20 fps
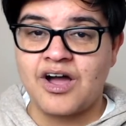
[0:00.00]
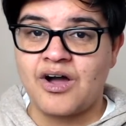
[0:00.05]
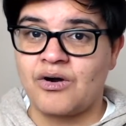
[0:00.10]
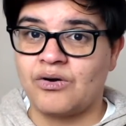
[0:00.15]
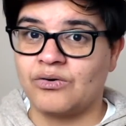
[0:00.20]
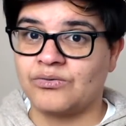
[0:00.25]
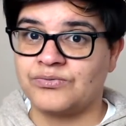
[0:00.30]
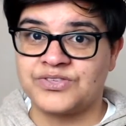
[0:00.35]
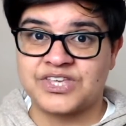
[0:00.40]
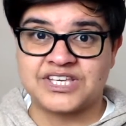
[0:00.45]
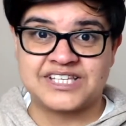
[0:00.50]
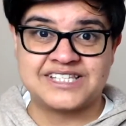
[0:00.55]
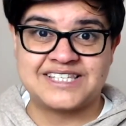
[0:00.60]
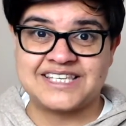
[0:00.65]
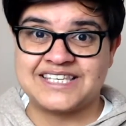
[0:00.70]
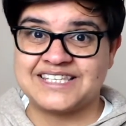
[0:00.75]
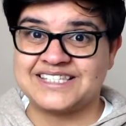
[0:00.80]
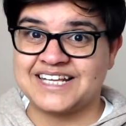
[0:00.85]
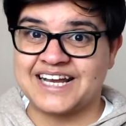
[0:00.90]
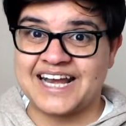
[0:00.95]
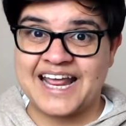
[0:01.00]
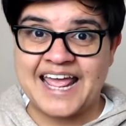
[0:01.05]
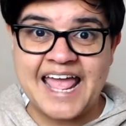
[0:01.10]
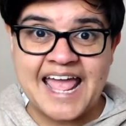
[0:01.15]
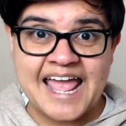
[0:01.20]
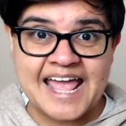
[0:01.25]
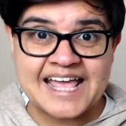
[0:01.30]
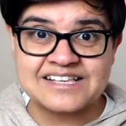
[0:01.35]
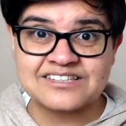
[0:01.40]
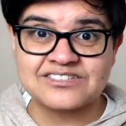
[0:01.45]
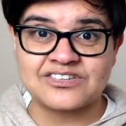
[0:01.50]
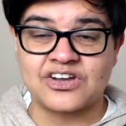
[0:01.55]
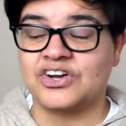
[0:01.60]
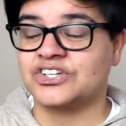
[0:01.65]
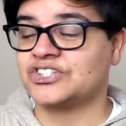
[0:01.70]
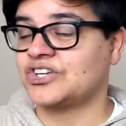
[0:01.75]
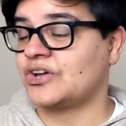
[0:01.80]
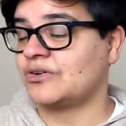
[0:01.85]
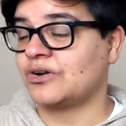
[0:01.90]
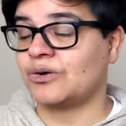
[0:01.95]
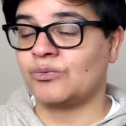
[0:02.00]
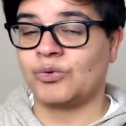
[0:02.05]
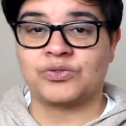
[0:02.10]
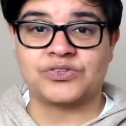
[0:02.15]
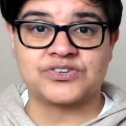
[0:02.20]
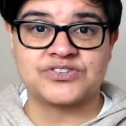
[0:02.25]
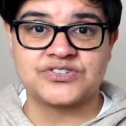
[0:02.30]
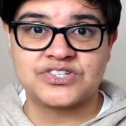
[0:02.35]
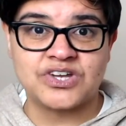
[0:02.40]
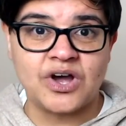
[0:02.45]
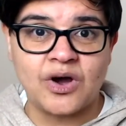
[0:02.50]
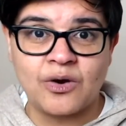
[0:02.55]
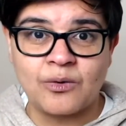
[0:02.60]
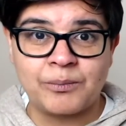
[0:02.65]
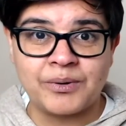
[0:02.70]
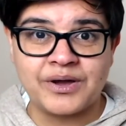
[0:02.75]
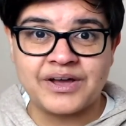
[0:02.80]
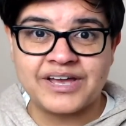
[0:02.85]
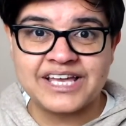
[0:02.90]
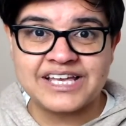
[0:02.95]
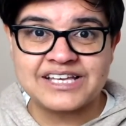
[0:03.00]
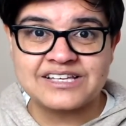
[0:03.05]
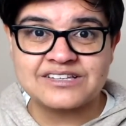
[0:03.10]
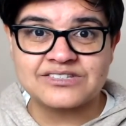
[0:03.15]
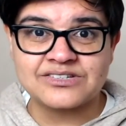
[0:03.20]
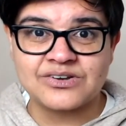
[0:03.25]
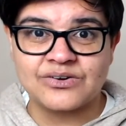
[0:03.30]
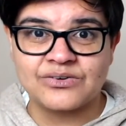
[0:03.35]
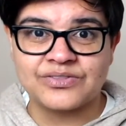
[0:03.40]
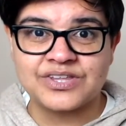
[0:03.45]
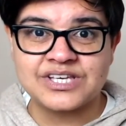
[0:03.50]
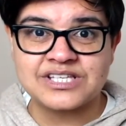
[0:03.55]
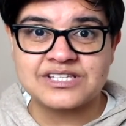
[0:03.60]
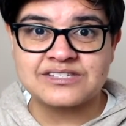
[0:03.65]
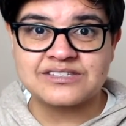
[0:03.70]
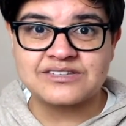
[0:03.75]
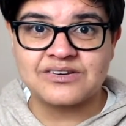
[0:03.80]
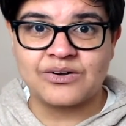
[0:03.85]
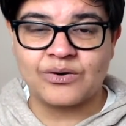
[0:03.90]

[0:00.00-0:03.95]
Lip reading: of this season is. I don't know what the scuttlebutt is on this